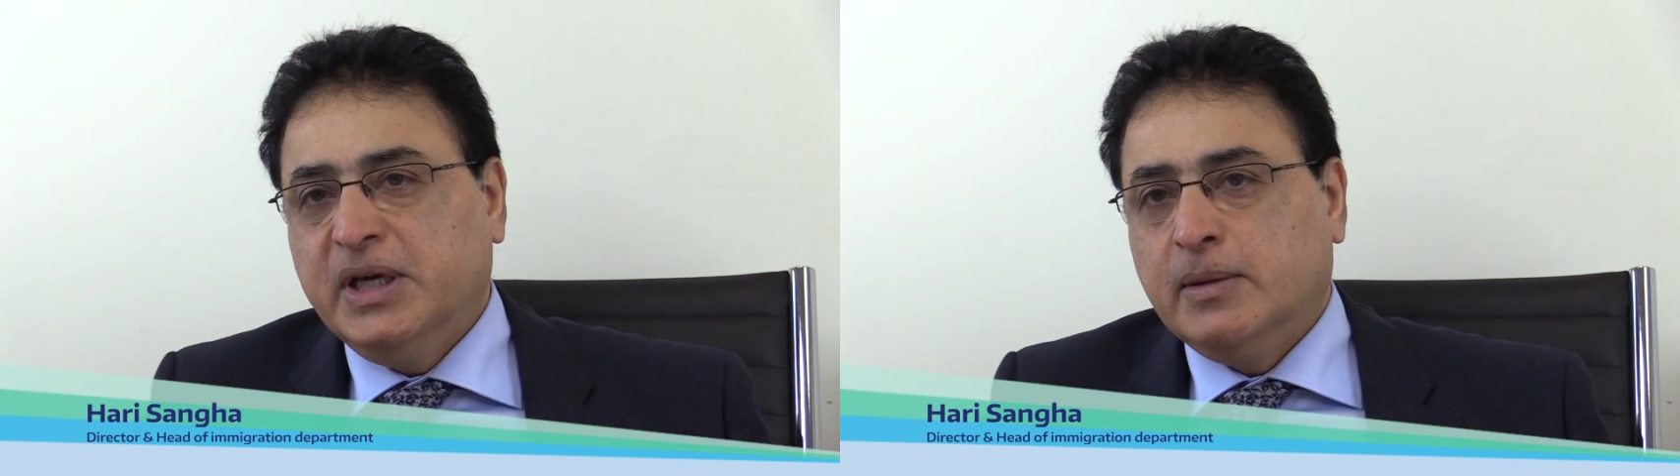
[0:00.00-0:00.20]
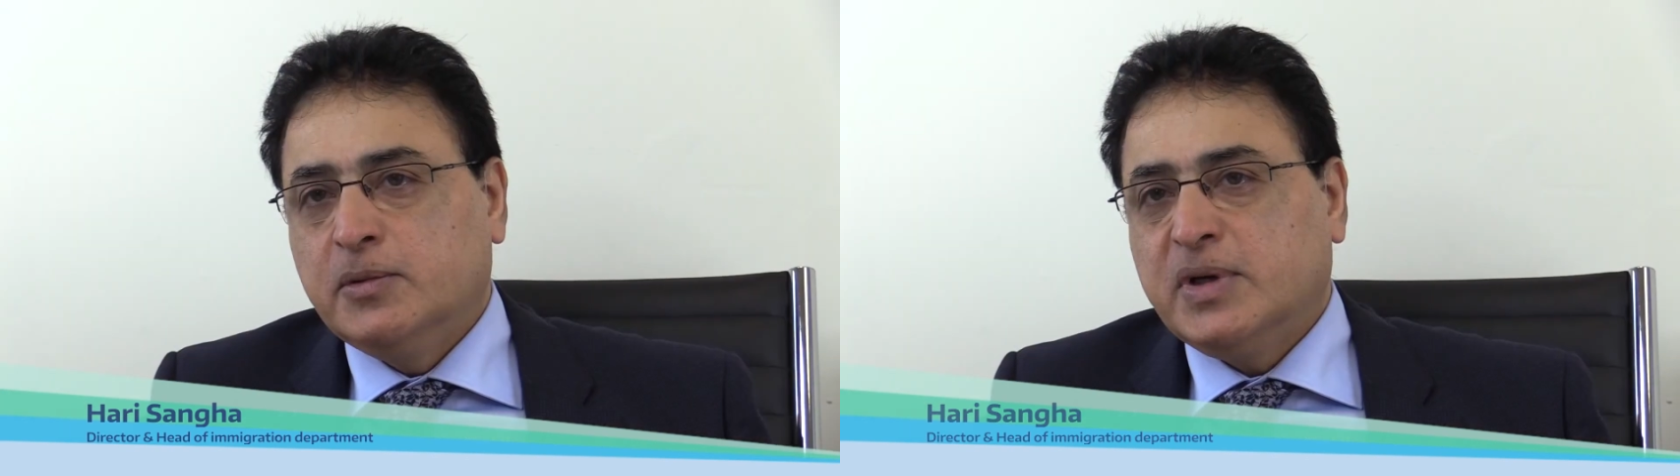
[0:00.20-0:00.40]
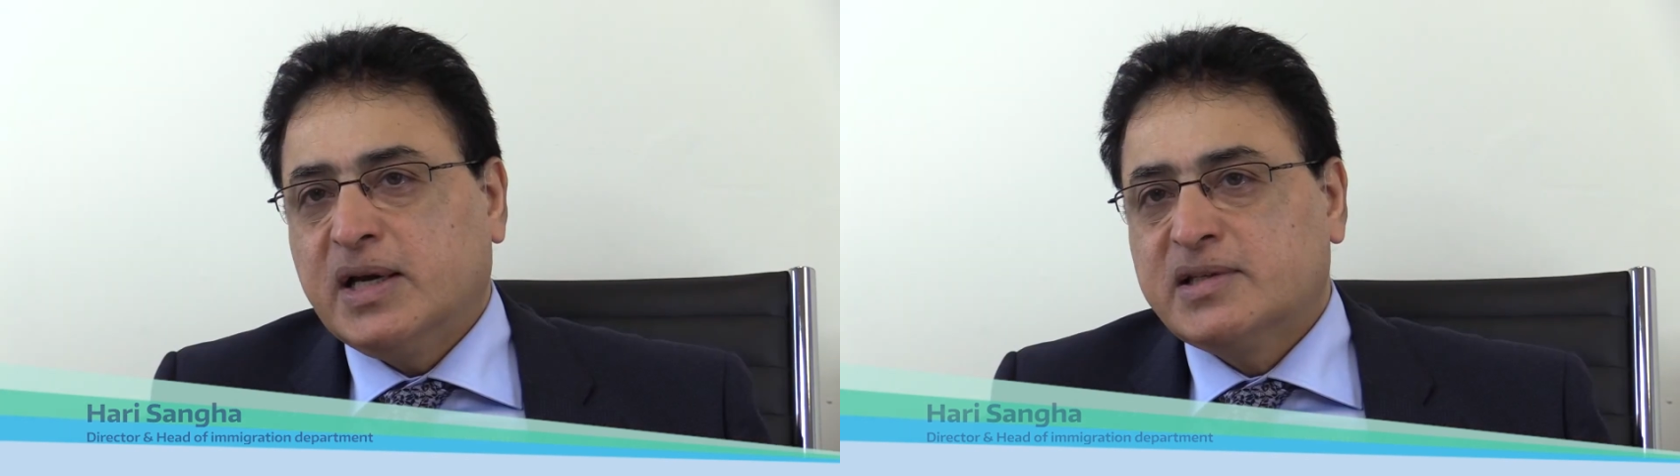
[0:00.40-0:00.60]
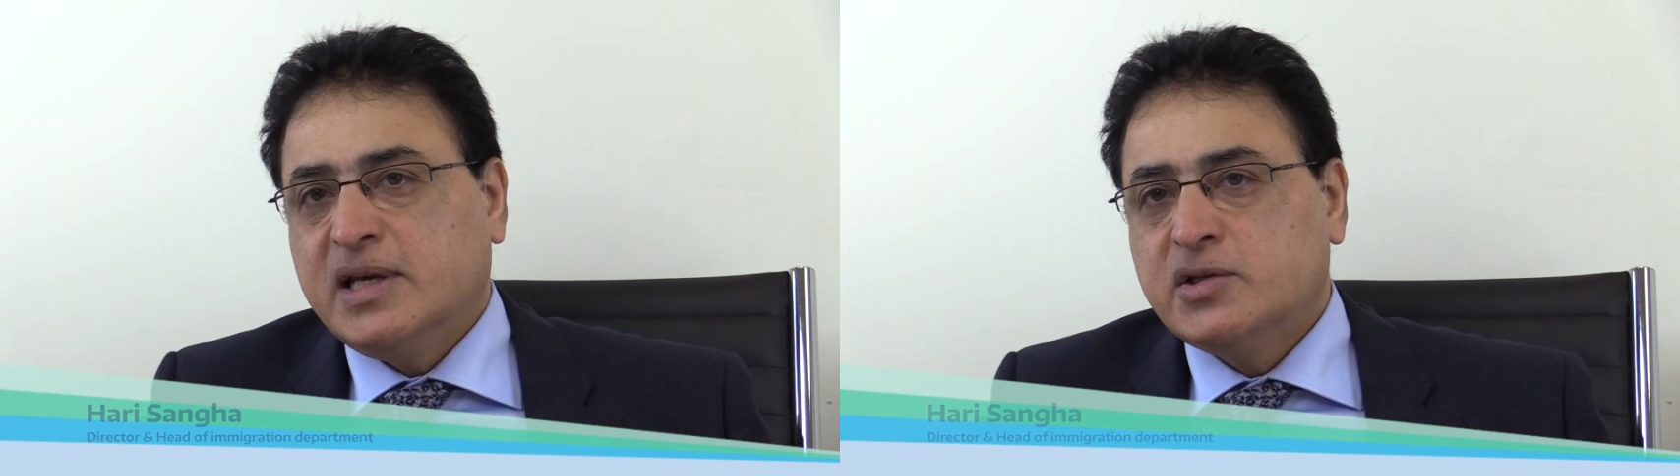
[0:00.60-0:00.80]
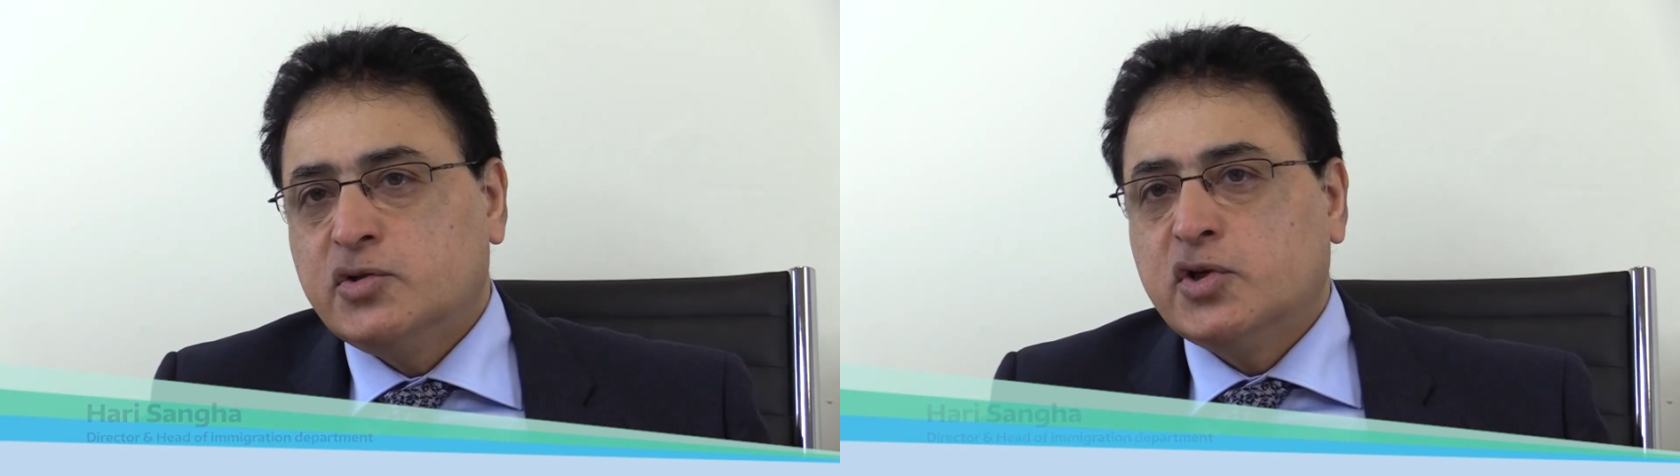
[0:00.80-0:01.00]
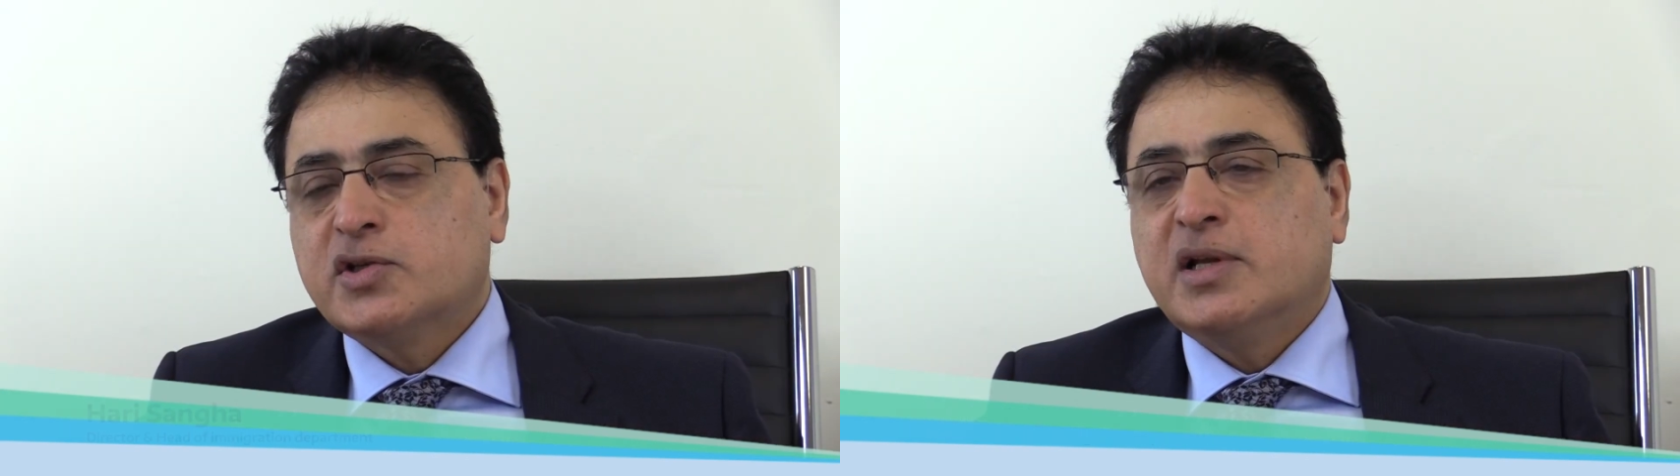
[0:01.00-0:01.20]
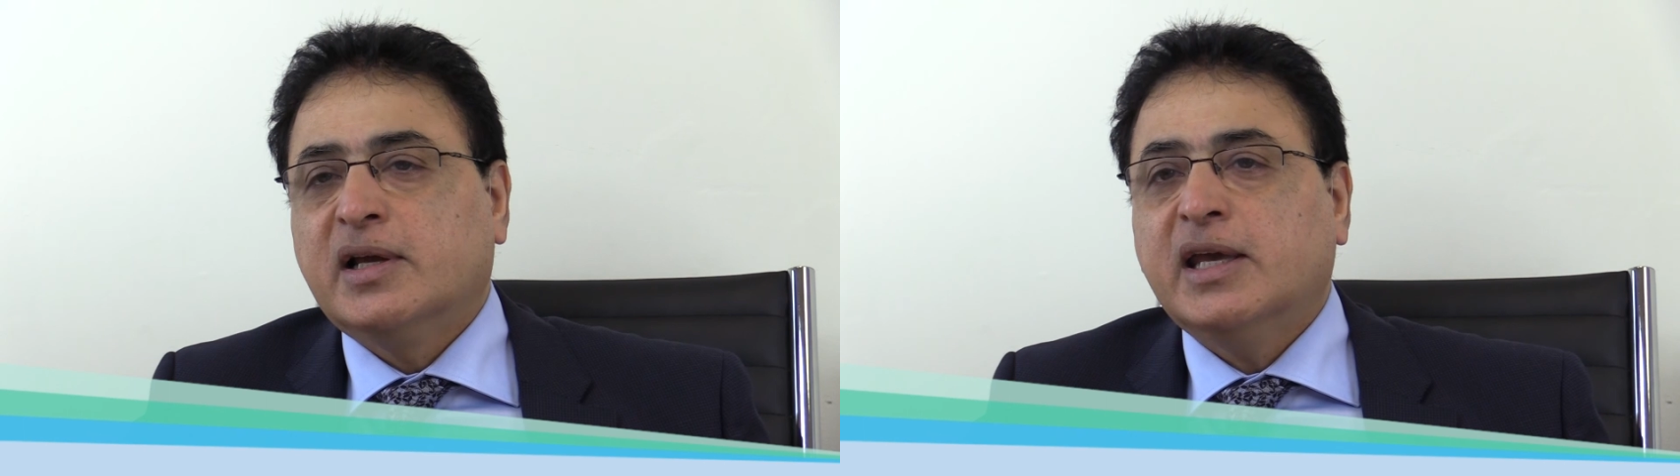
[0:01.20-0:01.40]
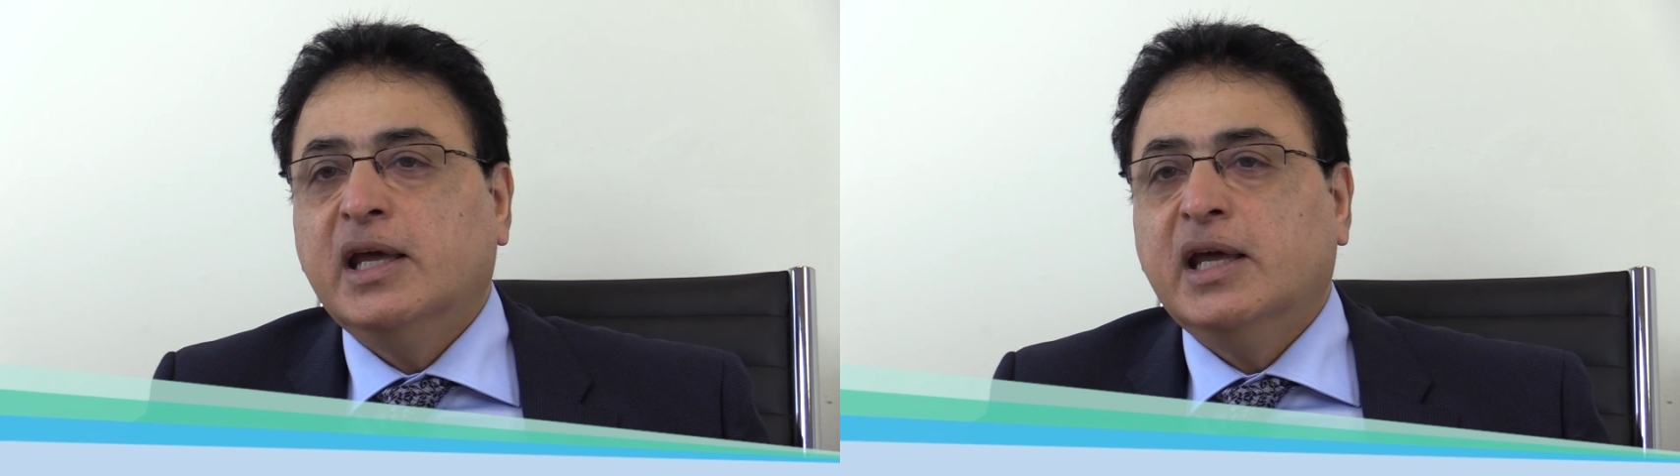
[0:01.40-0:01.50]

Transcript: be able to access just like